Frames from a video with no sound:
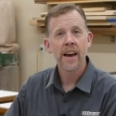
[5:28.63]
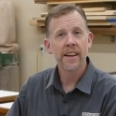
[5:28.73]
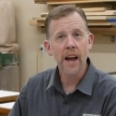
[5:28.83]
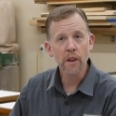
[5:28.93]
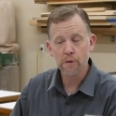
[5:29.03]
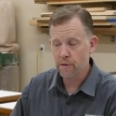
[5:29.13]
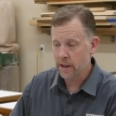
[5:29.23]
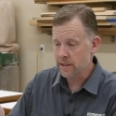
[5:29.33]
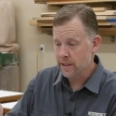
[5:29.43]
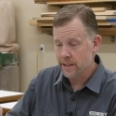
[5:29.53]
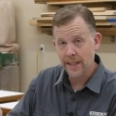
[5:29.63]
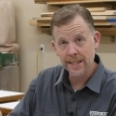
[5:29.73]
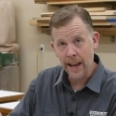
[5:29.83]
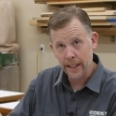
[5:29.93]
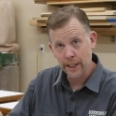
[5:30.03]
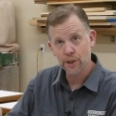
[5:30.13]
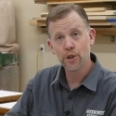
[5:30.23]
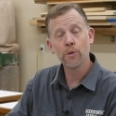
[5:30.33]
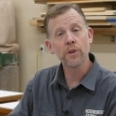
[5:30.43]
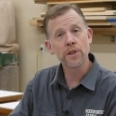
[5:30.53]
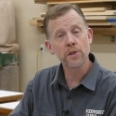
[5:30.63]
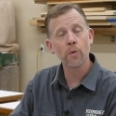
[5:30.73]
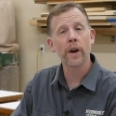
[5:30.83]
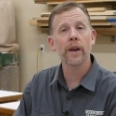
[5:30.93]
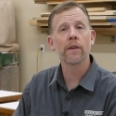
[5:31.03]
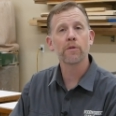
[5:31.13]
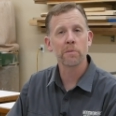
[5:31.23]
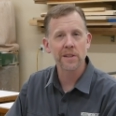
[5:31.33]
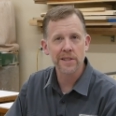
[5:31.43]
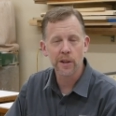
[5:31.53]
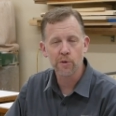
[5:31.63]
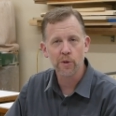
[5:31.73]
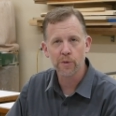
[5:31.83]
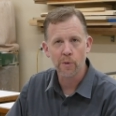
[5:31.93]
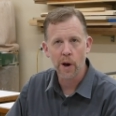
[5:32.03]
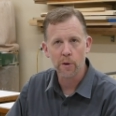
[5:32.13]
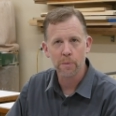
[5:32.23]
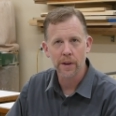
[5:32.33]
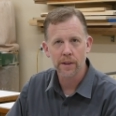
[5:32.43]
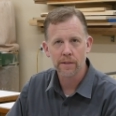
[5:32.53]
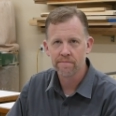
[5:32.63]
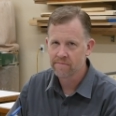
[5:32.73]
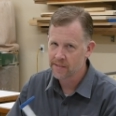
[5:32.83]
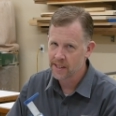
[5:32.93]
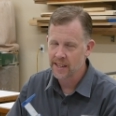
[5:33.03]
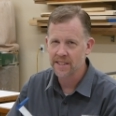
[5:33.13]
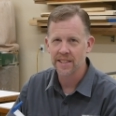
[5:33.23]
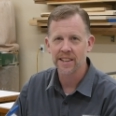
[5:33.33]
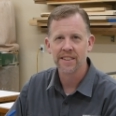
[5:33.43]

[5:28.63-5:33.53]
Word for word: And now the fence is exactly two inches away from the center of the router bit. Easy.